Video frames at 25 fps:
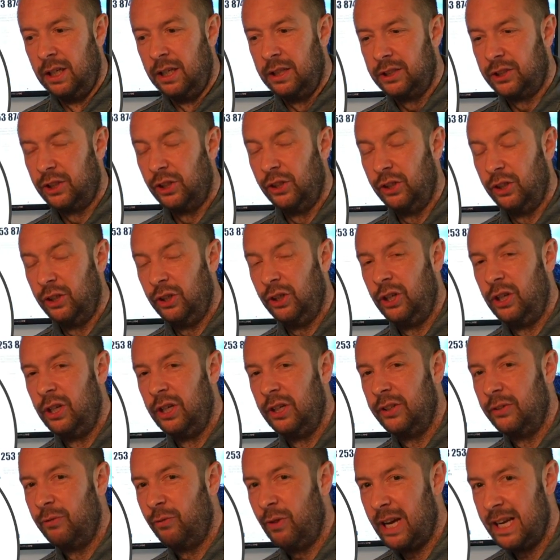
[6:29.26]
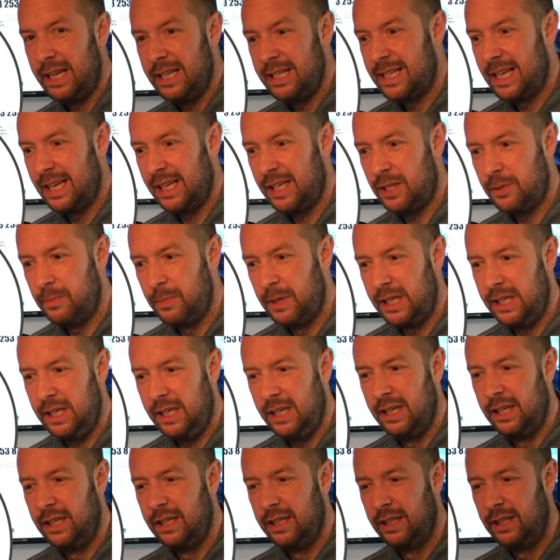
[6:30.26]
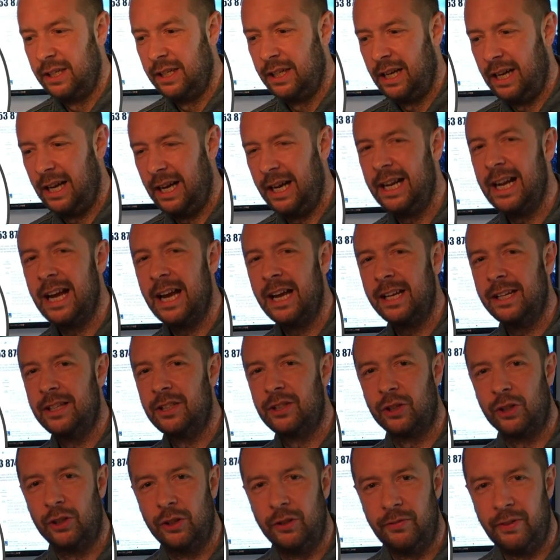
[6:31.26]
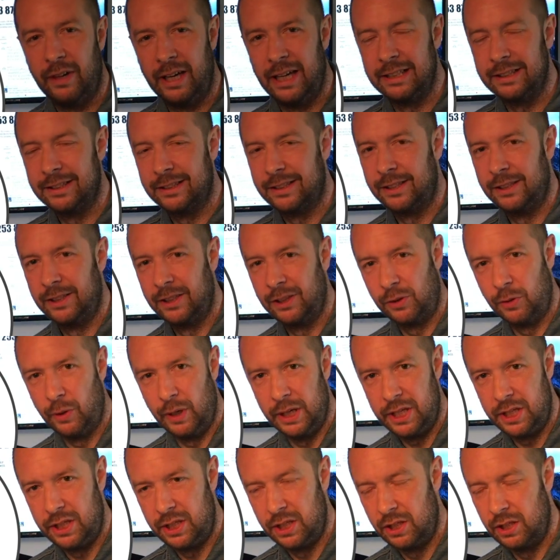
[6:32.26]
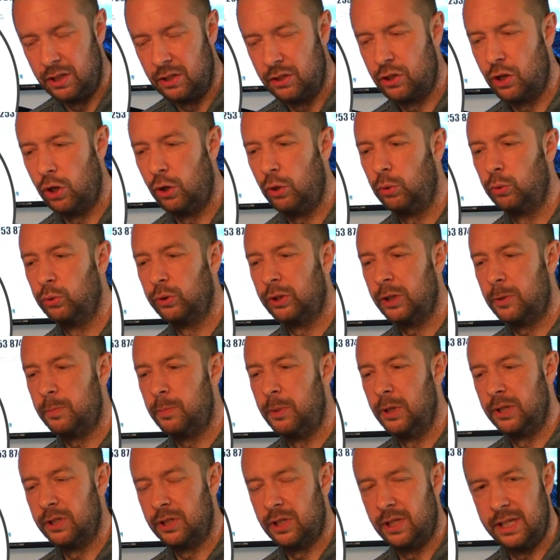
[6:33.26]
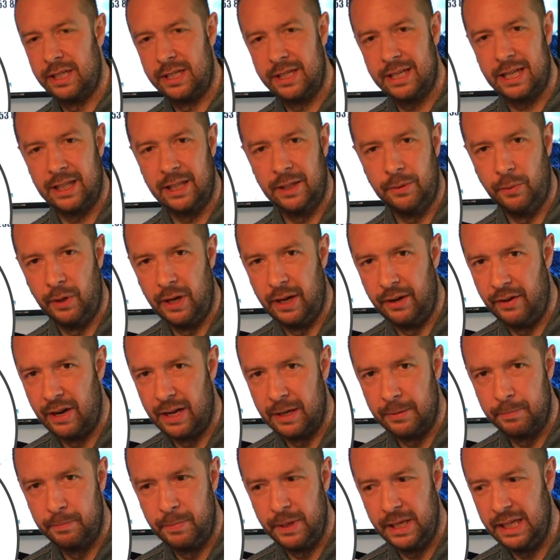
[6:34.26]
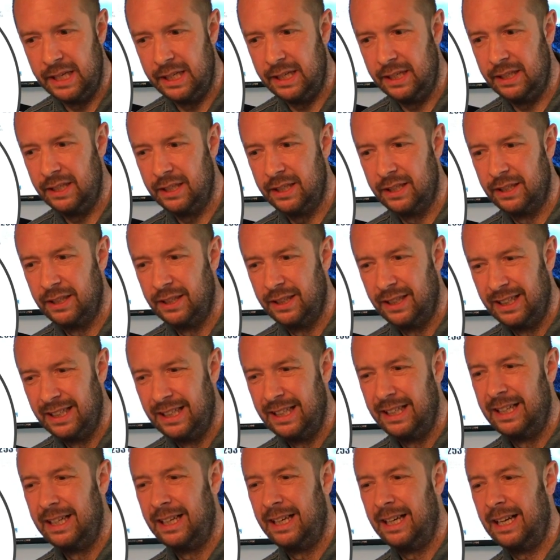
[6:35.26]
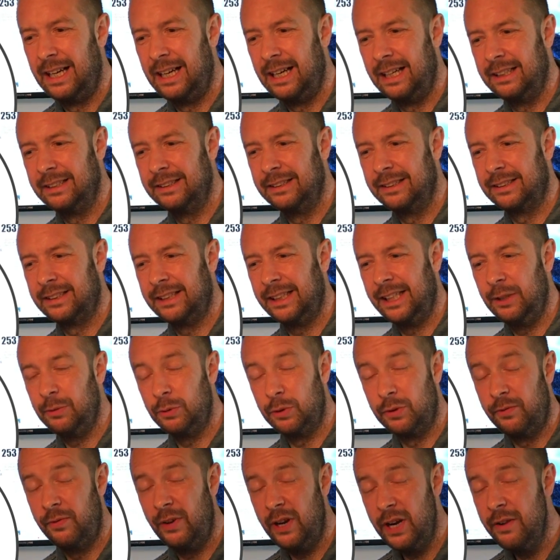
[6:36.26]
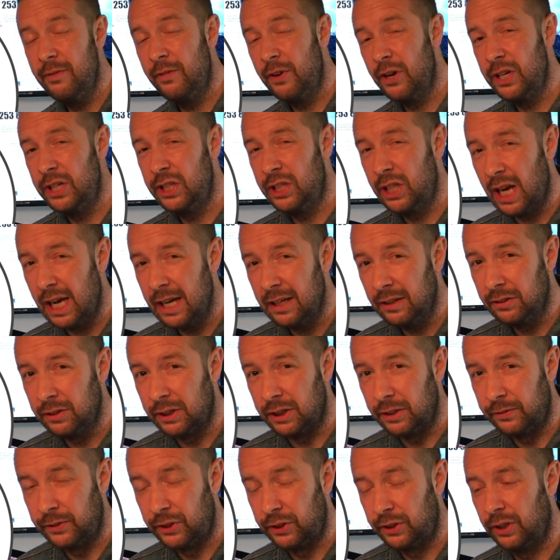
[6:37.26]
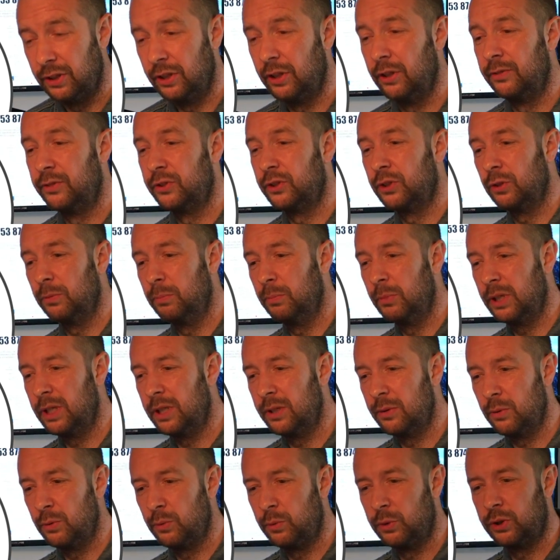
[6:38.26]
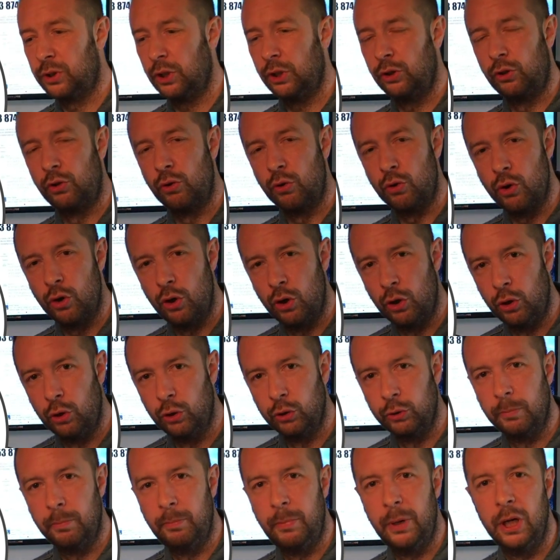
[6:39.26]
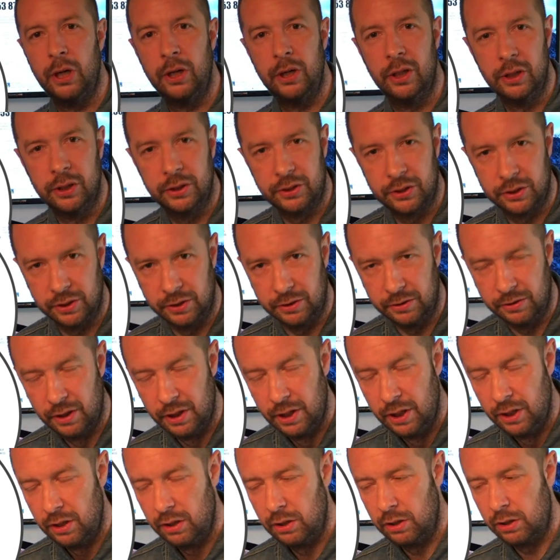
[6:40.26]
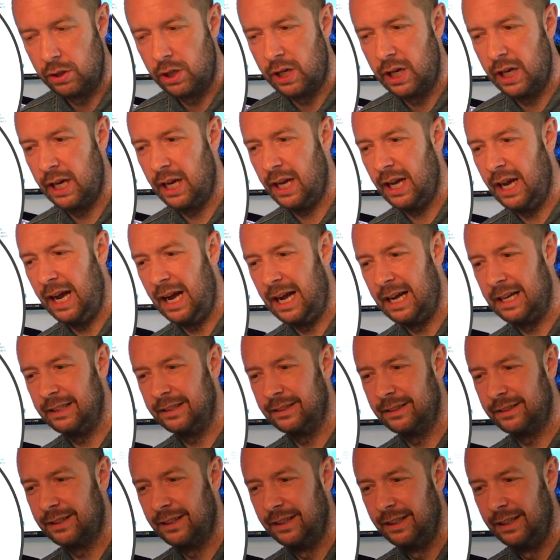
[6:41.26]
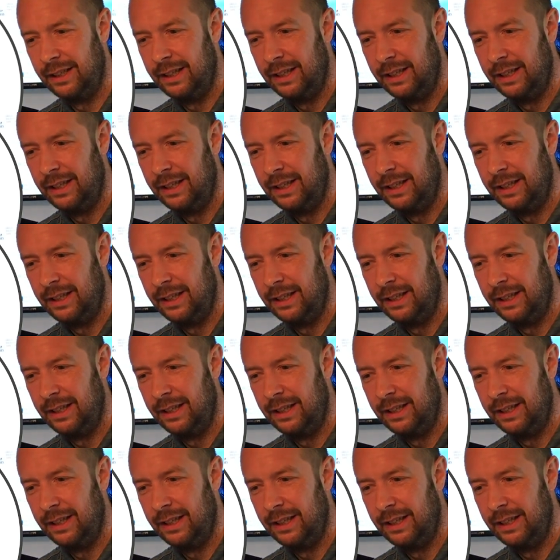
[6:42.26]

So Ryan texted me and I sort of answered the question, told this person exactly where I'd been. And it was very, very childish of somebody that was a grown person, okay? And